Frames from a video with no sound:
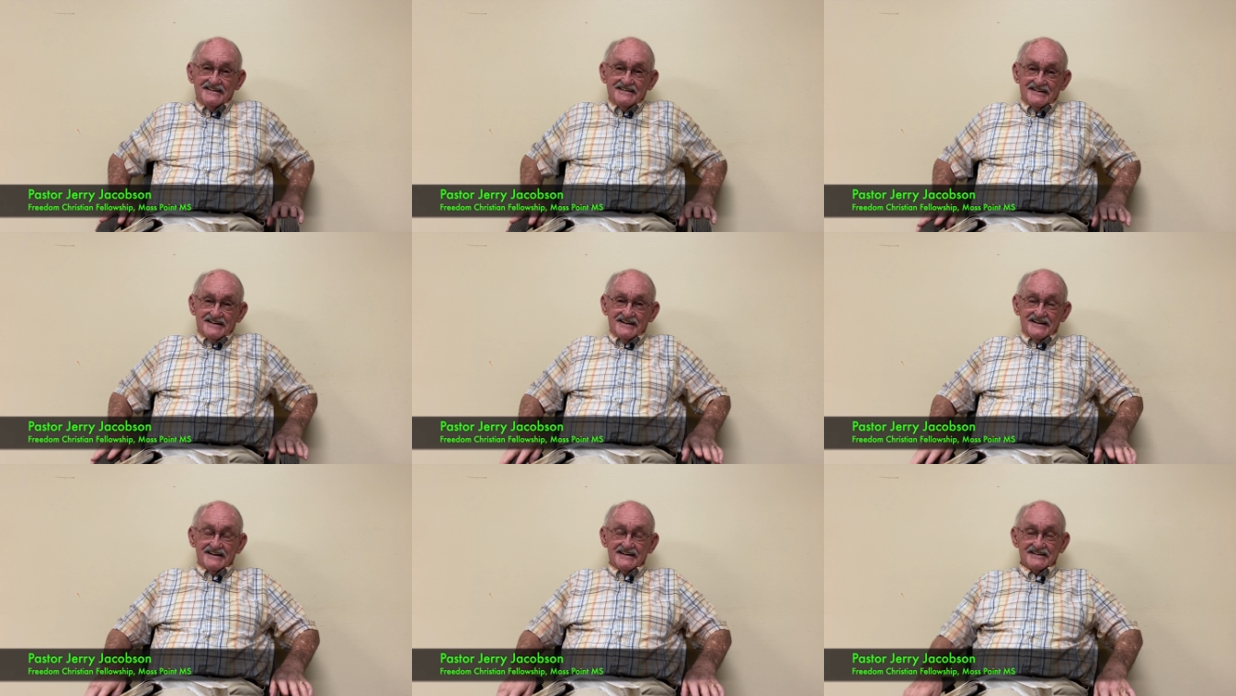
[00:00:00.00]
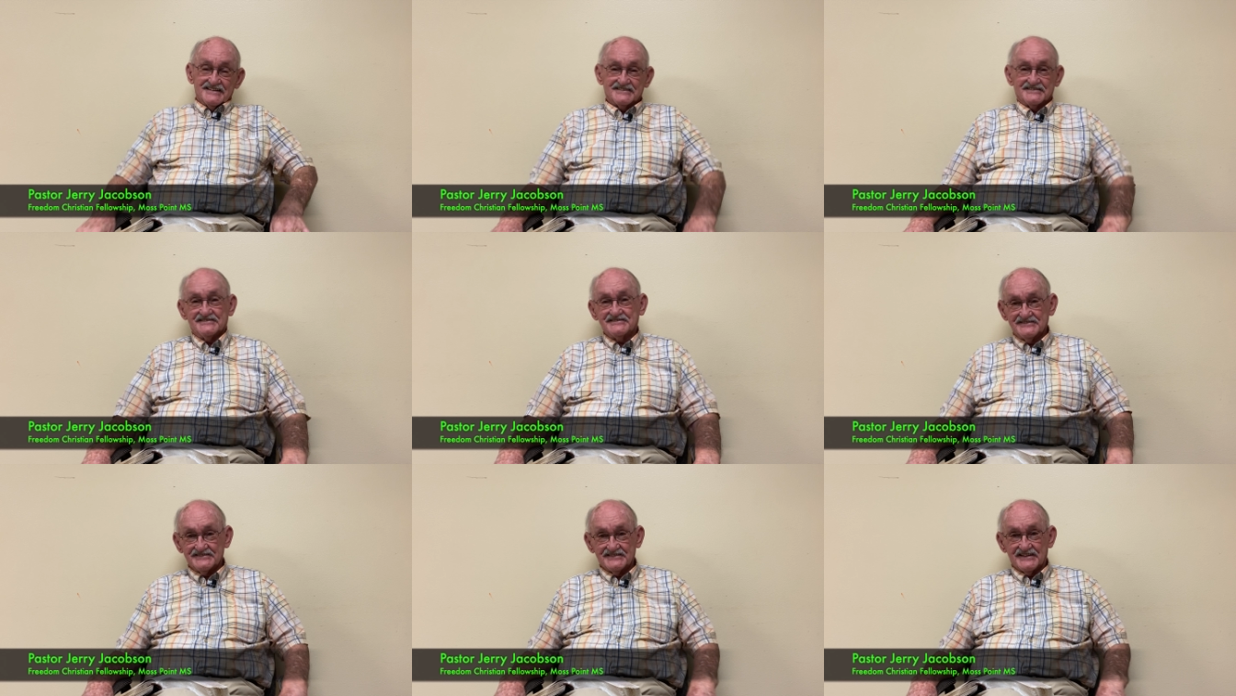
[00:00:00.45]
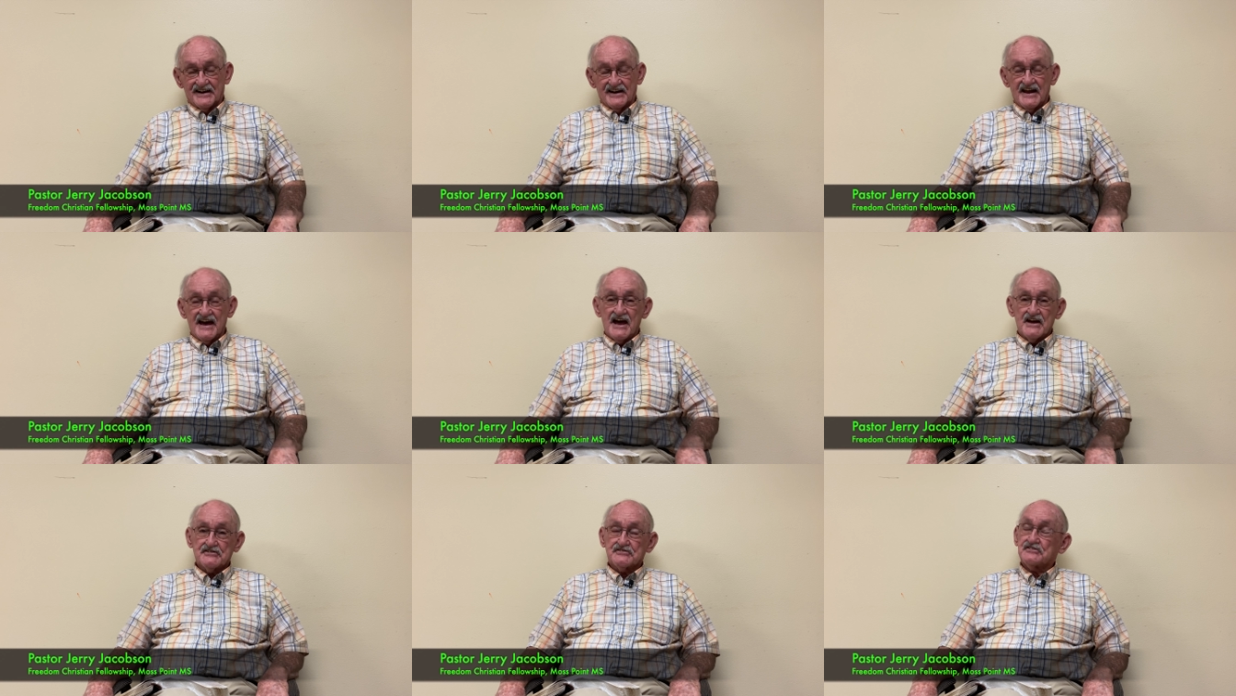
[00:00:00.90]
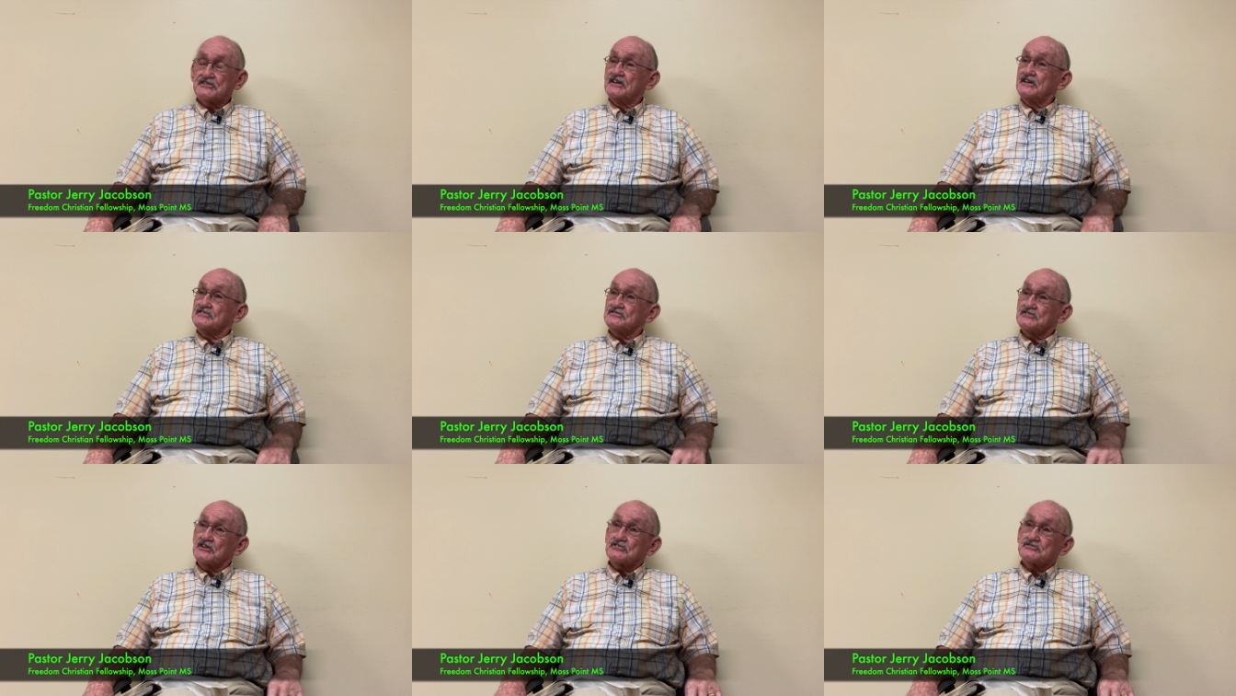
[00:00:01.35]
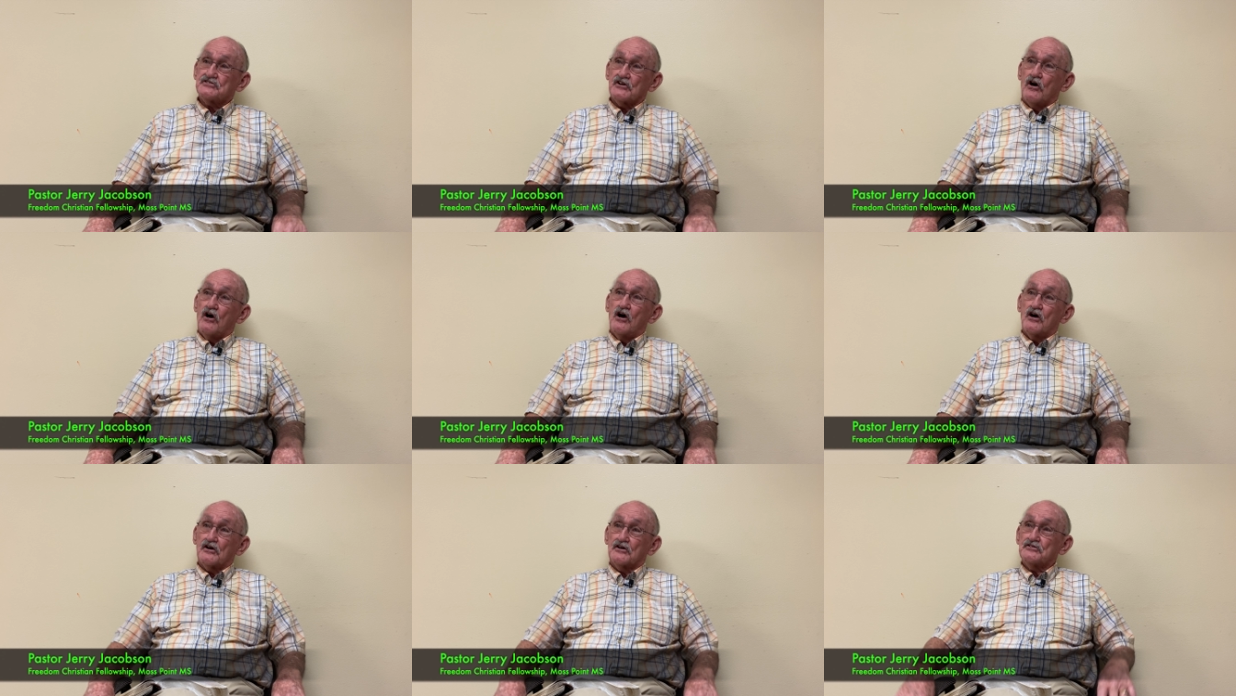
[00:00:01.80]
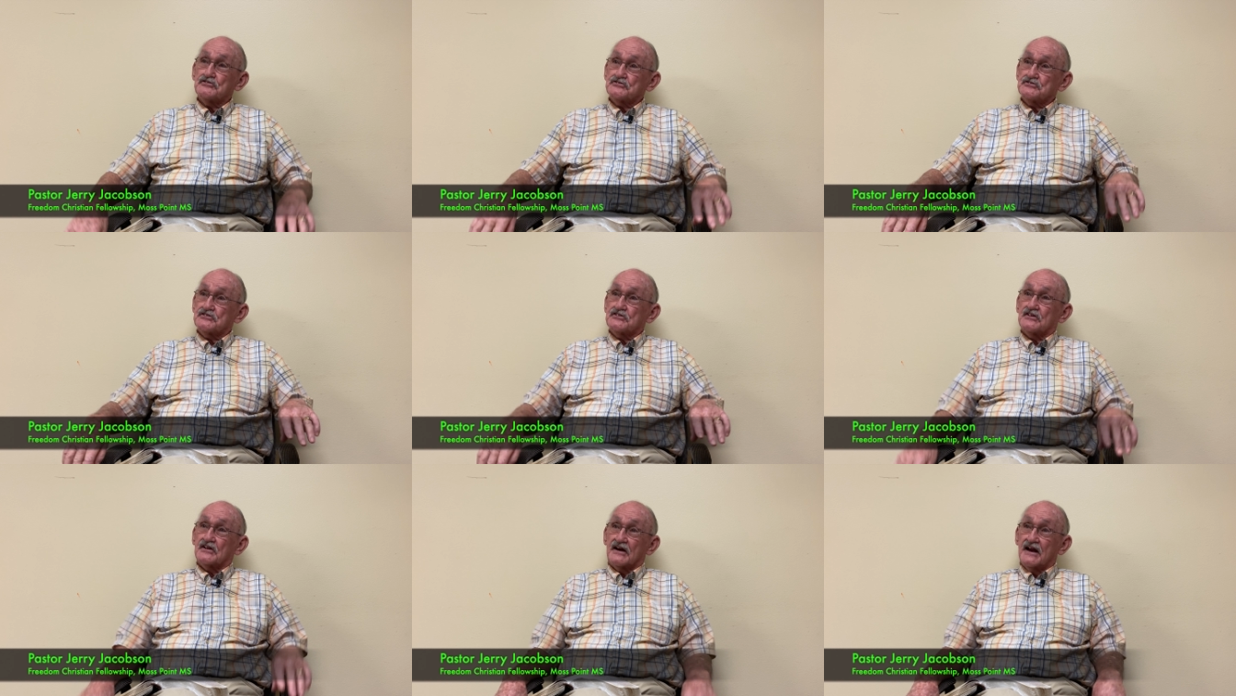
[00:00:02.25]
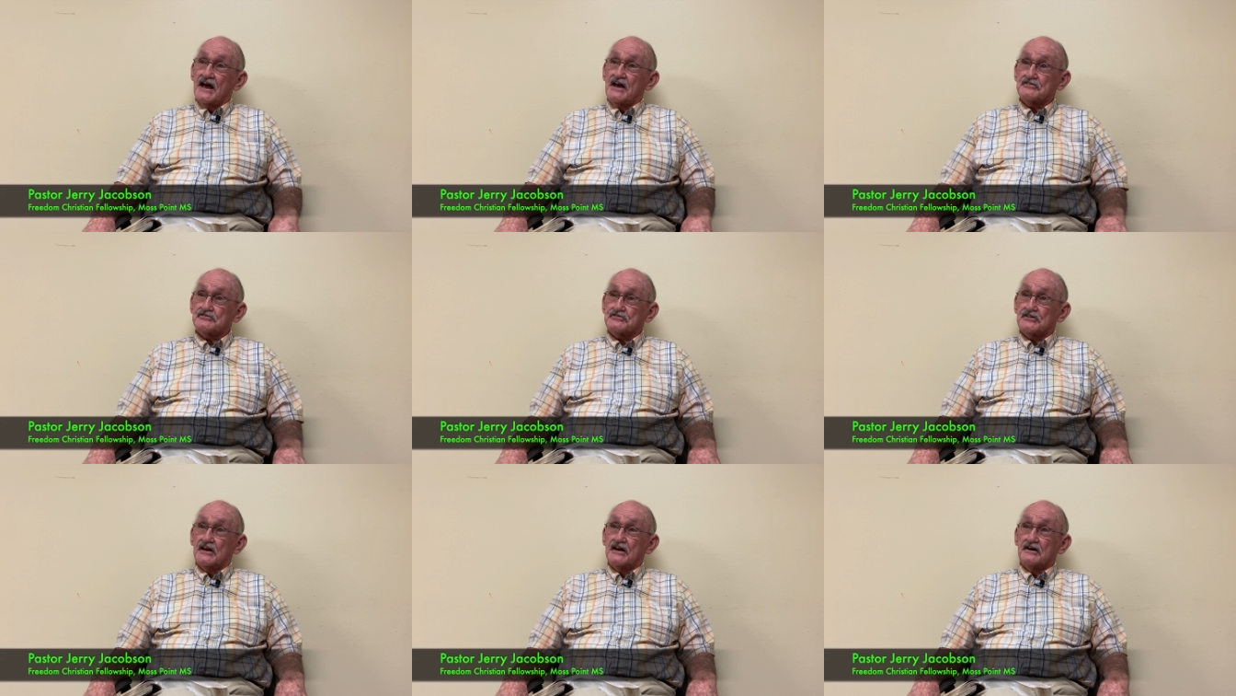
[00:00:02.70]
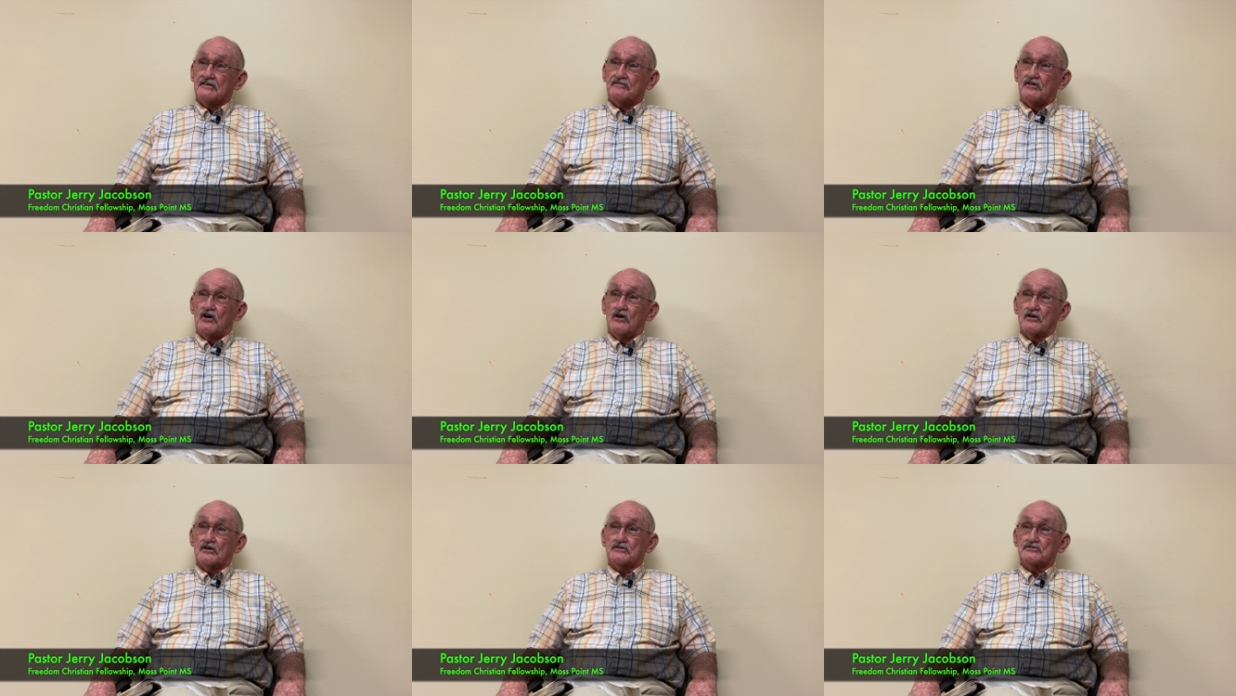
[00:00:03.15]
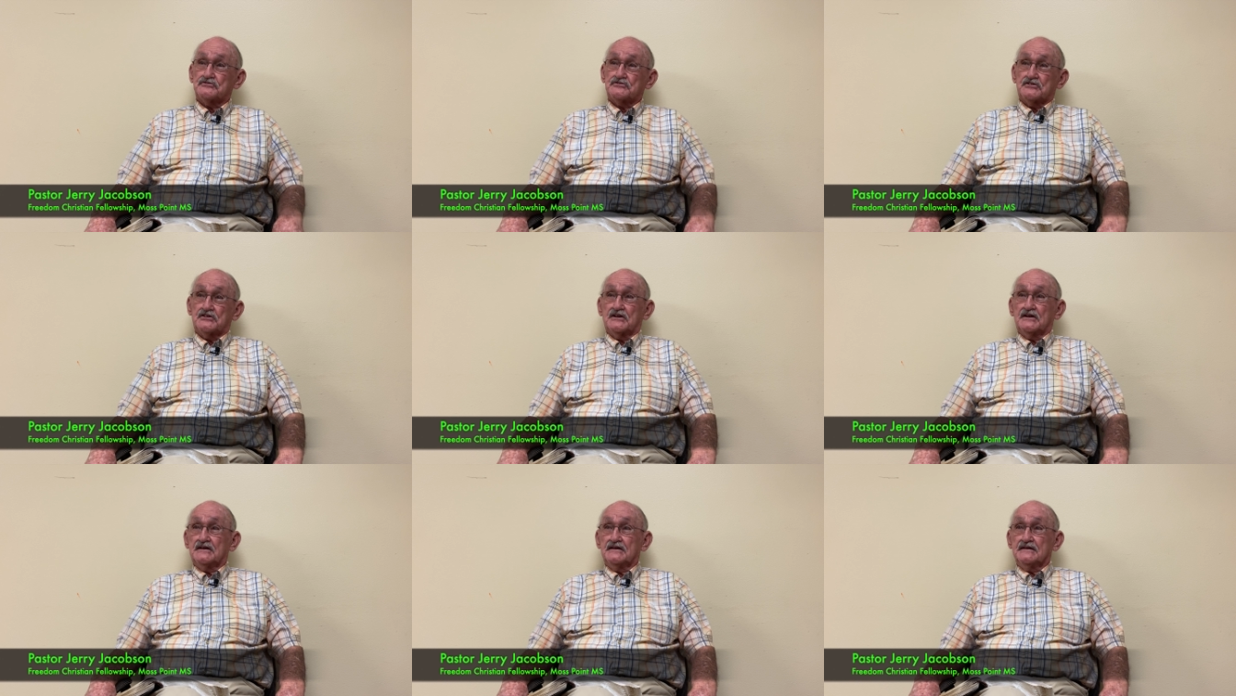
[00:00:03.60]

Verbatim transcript: Uh, last is this August? The last day of August,